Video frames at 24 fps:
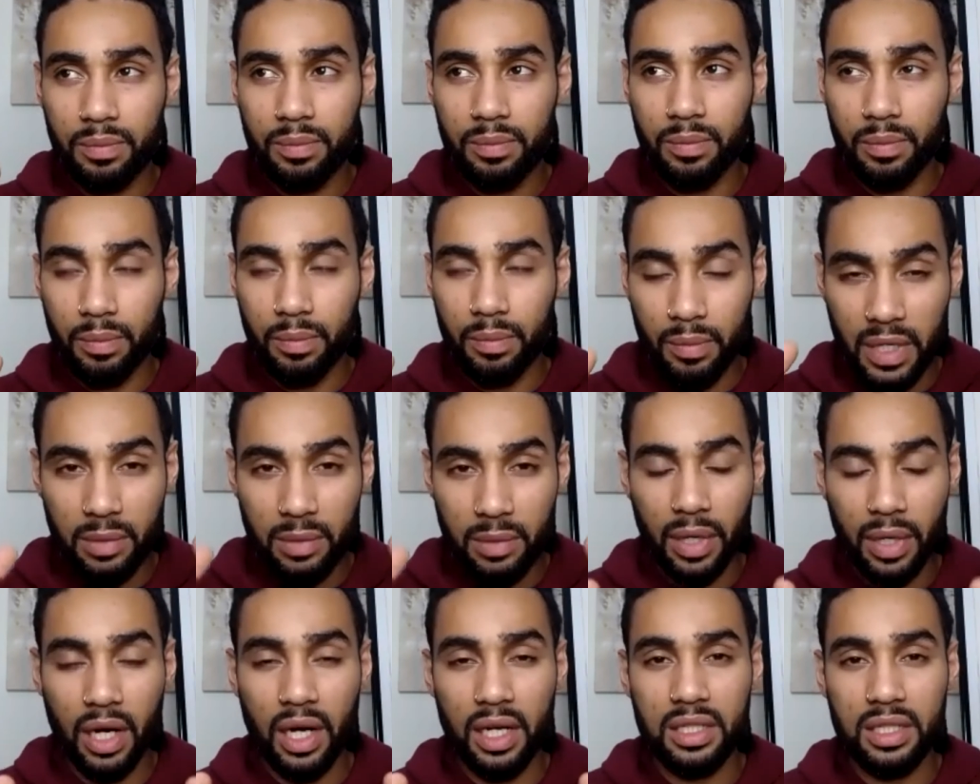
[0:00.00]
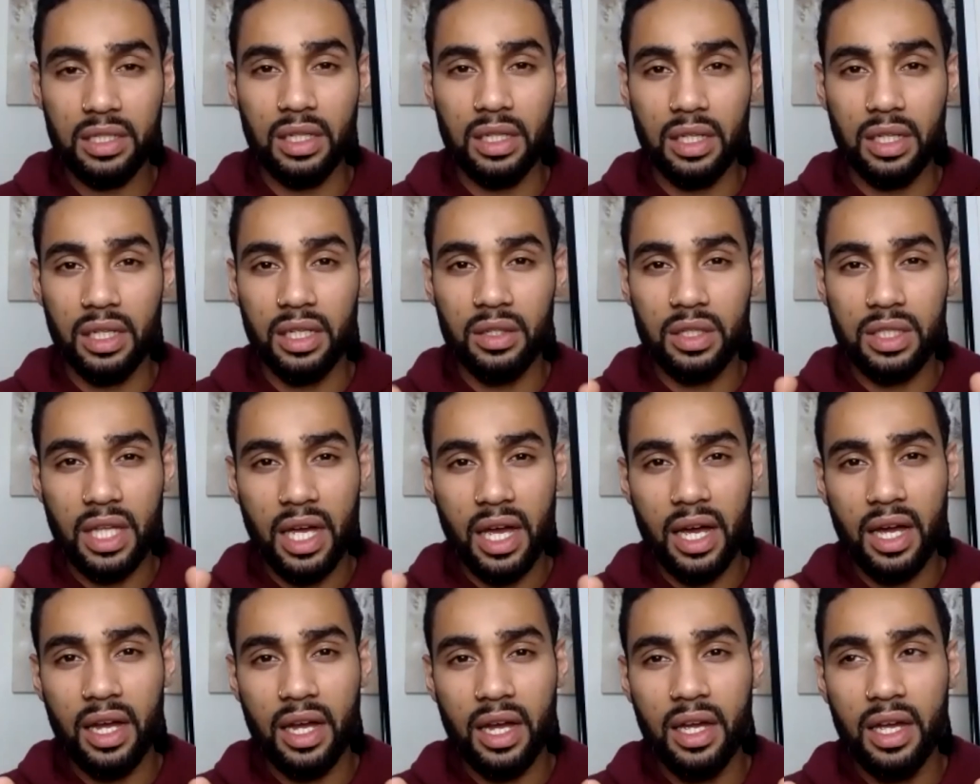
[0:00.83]
me personally, is
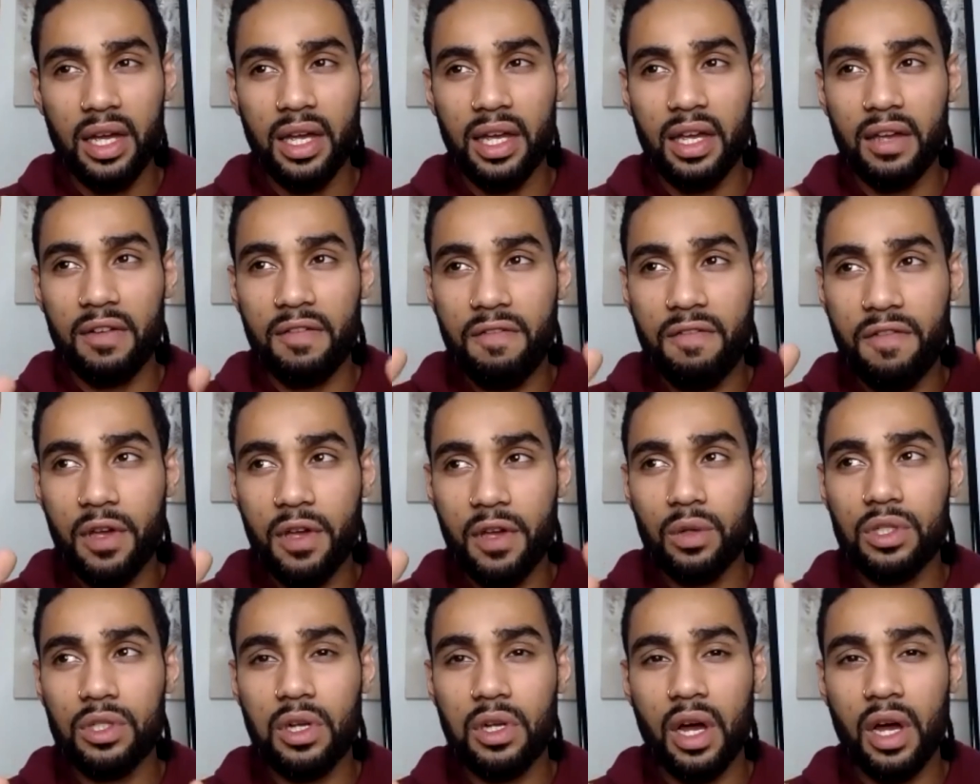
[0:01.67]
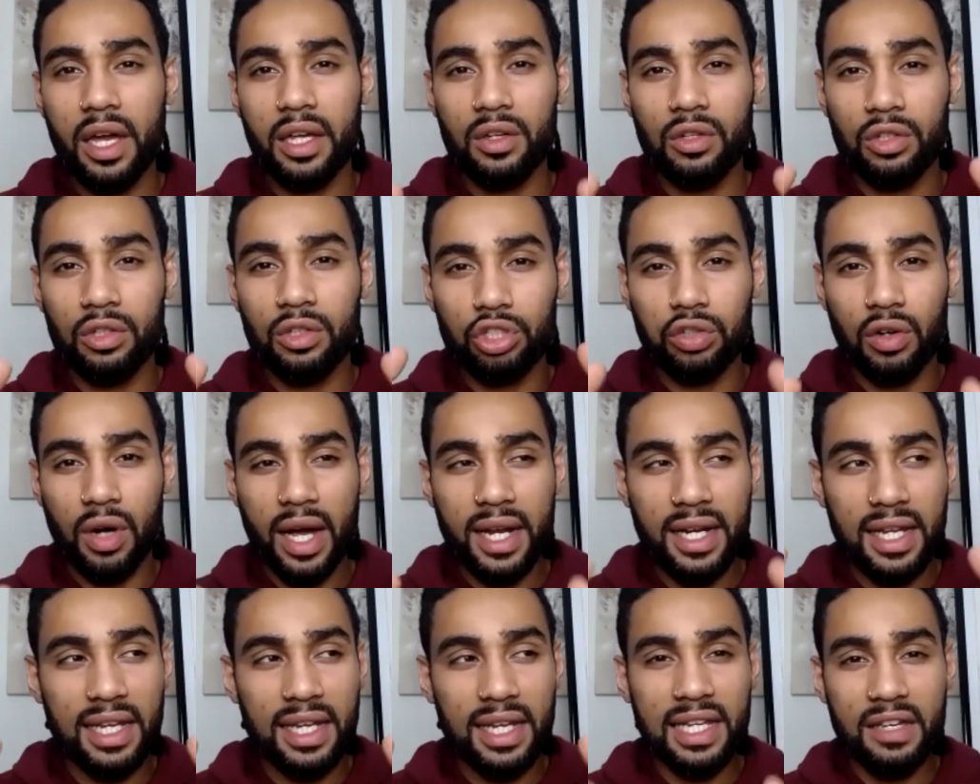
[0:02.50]
that it feels like you're trying
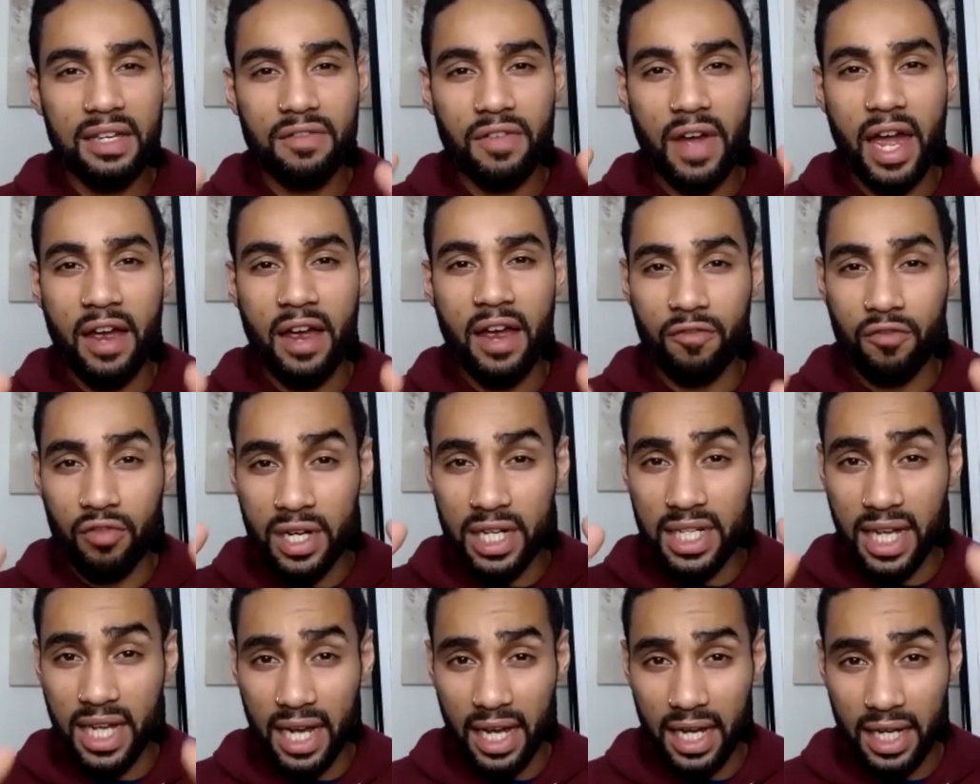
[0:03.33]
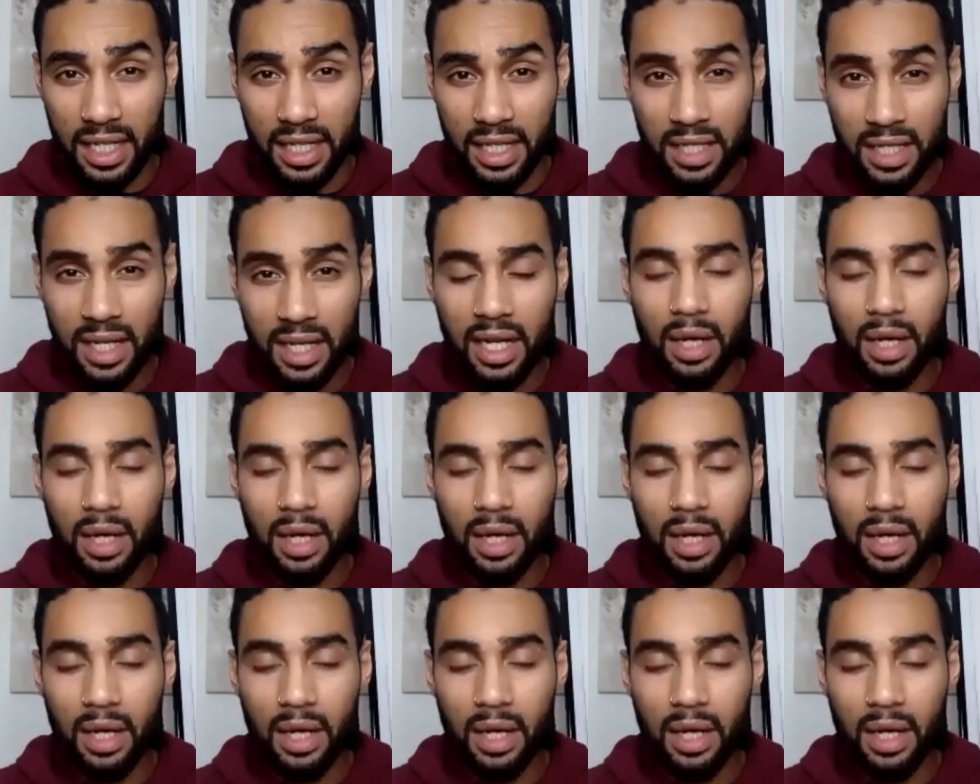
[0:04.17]
to live every day